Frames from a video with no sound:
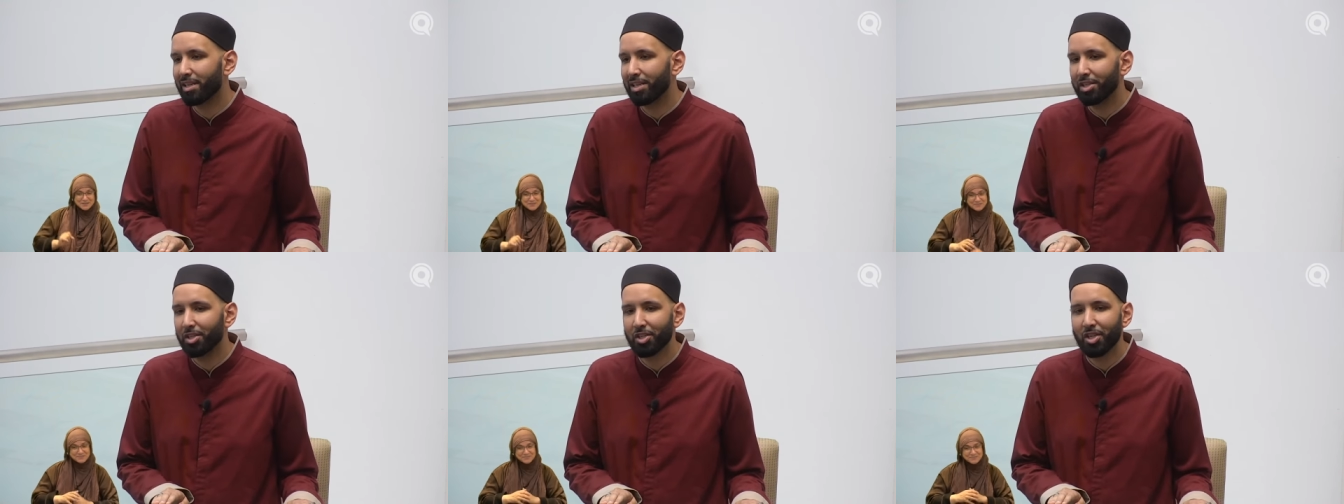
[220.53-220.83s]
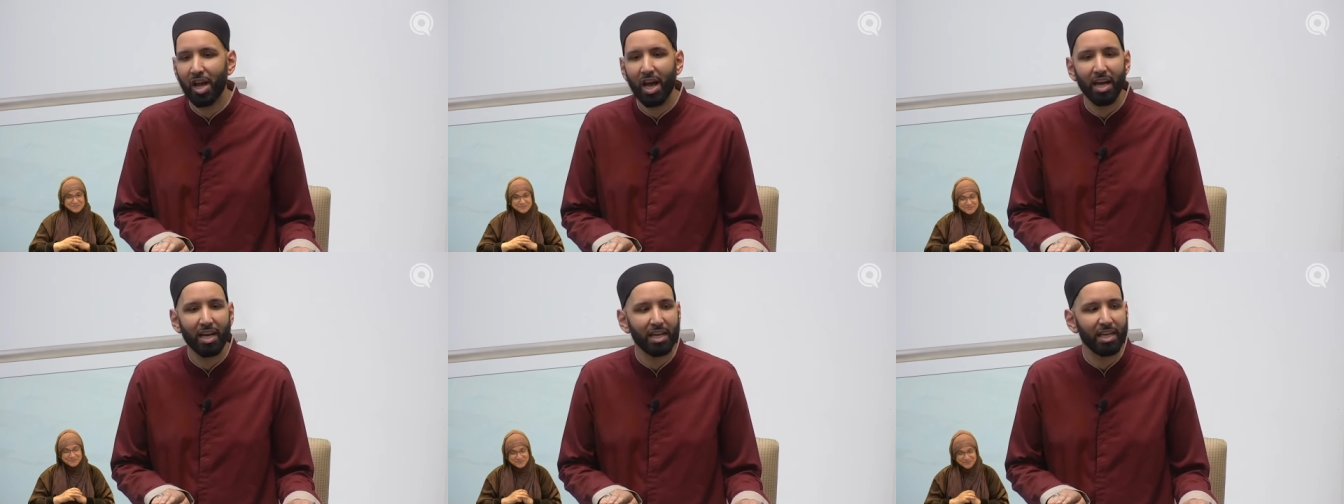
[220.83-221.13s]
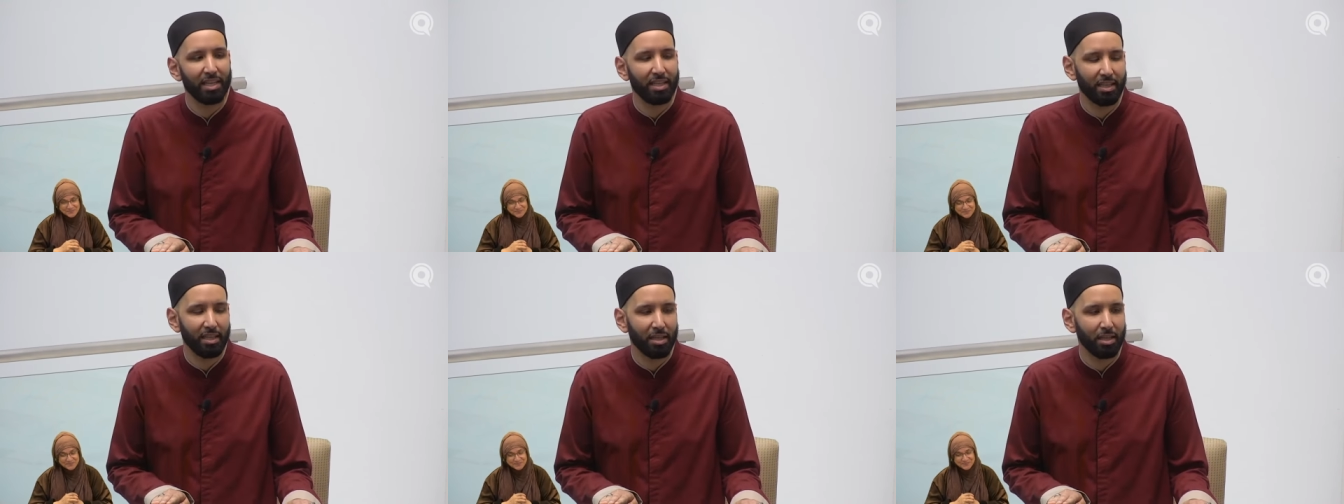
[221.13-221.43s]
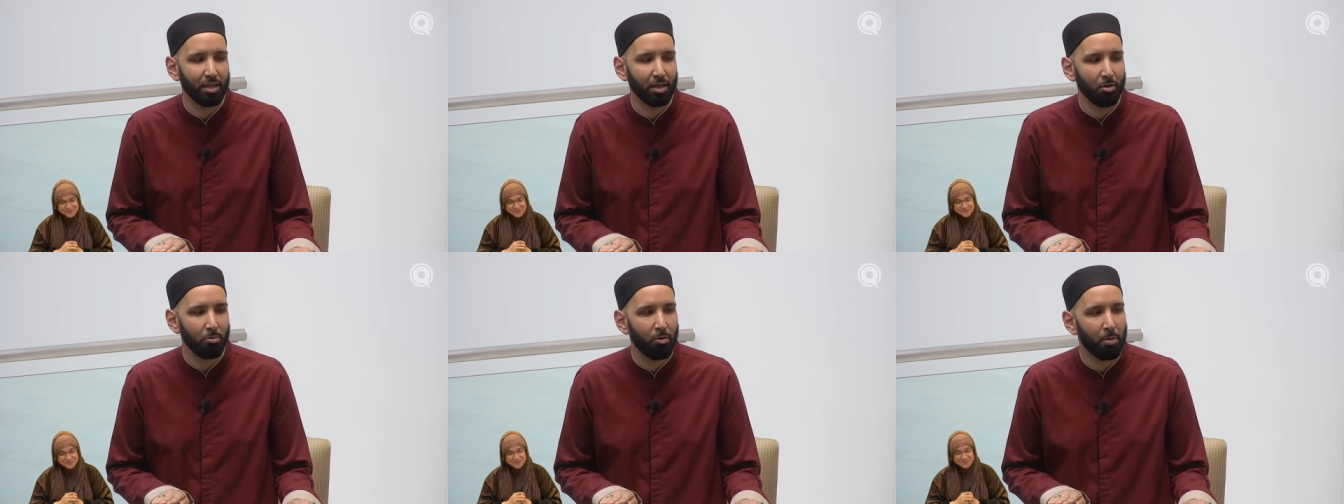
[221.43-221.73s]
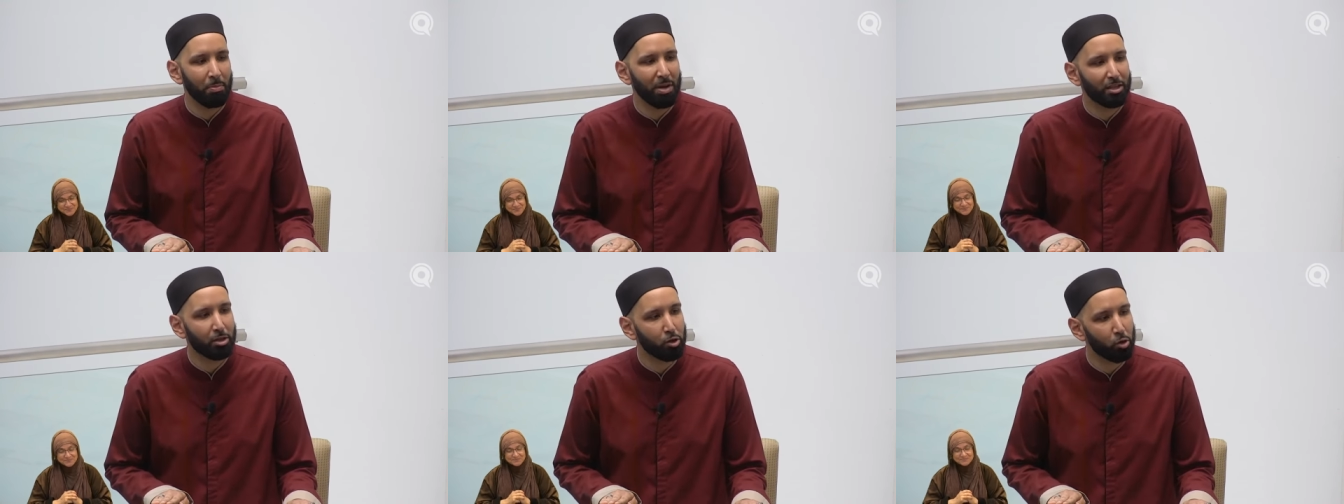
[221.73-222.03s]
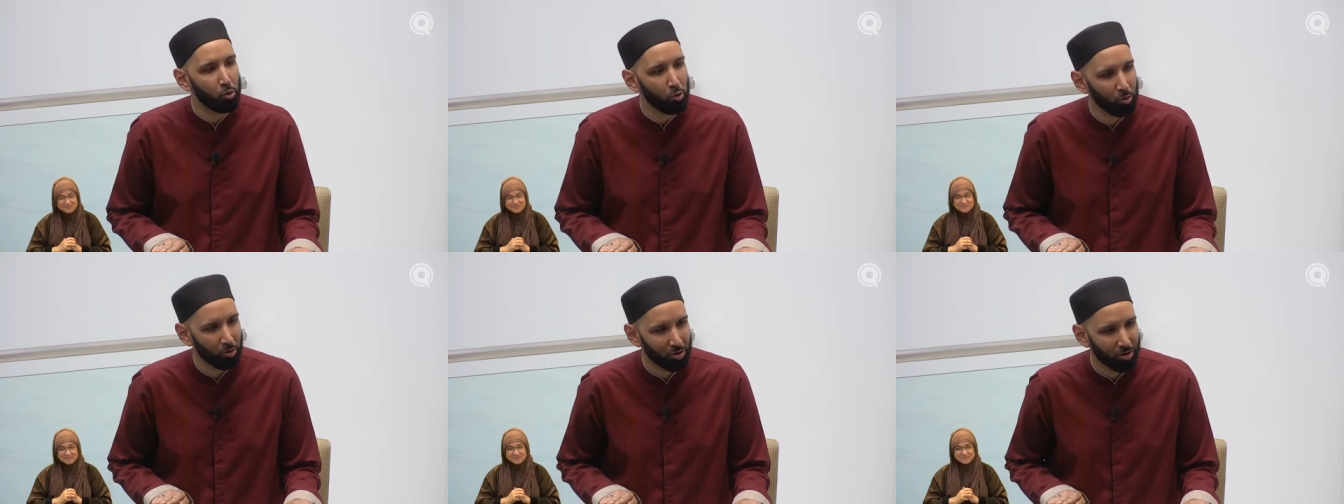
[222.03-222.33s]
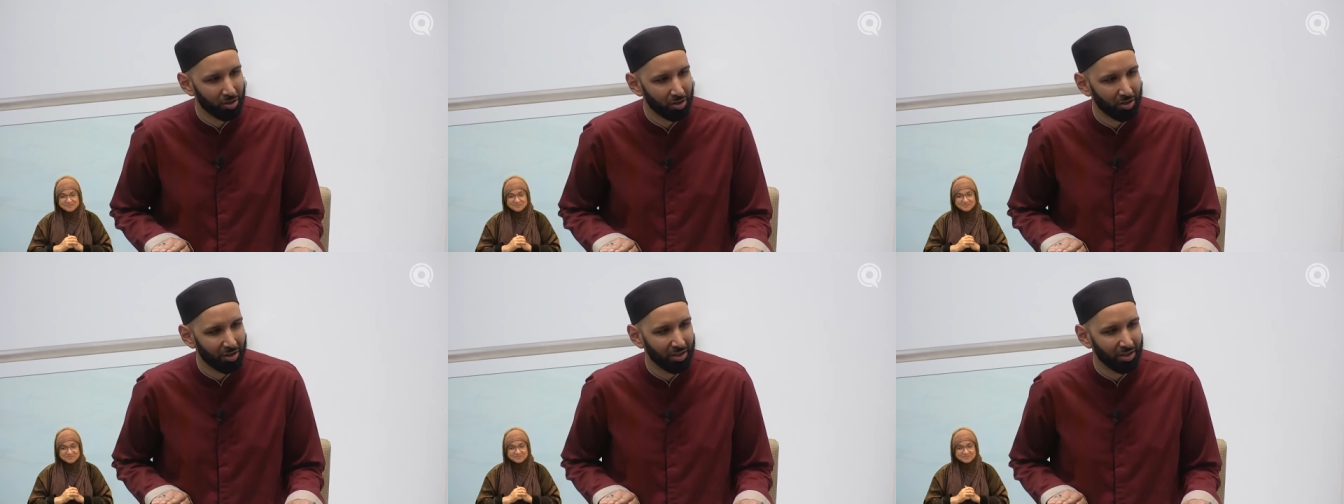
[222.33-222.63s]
Shahidin wa mashhud.